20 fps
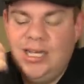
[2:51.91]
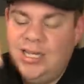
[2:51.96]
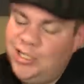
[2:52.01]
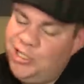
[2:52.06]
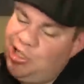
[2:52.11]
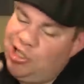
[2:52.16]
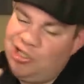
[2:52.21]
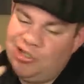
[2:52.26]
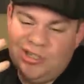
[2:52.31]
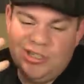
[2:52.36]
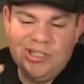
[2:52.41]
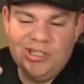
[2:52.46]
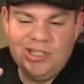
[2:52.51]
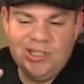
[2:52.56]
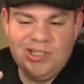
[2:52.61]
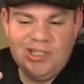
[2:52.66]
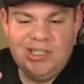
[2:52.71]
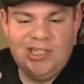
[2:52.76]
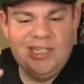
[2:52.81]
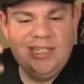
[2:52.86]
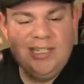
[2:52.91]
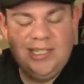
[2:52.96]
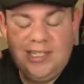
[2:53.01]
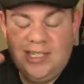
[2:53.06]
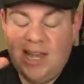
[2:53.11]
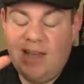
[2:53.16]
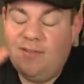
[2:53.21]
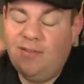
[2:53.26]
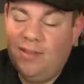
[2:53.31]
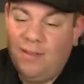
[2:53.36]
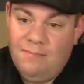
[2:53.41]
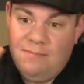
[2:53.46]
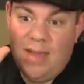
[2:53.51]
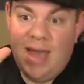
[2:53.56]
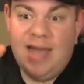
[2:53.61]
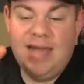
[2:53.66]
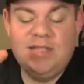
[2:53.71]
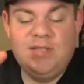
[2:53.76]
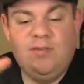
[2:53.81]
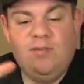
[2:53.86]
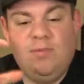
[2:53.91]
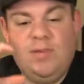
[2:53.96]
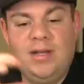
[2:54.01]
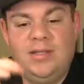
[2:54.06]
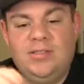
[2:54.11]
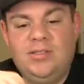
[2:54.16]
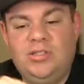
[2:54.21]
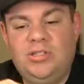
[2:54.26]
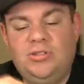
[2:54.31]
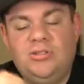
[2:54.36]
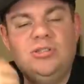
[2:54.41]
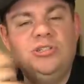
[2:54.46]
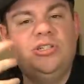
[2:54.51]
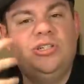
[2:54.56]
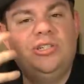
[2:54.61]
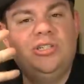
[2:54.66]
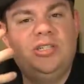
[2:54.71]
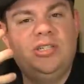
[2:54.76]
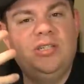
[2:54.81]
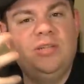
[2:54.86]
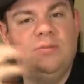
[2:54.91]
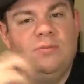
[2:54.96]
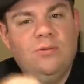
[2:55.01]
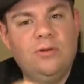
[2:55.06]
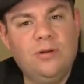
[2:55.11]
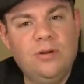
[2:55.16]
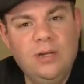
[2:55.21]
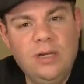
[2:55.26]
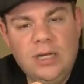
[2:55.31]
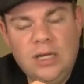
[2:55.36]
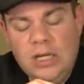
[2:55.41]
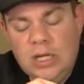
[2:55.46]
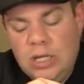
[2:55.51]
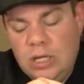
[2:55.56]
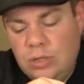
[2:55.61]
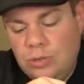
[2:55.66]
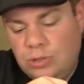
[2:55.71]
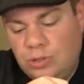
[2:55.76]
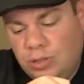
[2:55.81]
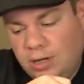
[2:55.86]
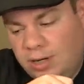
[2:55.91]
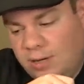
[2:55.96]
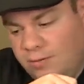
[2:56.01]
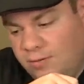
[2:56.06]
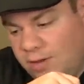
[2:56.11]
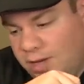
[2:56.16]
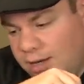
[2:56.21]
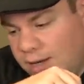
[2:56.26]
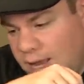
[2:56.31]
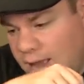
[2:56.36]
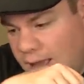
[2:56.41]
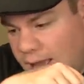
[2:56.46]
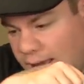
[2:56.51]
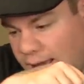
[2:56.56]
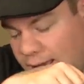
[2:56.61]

astringency, definitely massive amounts of astringency the more you drink of it.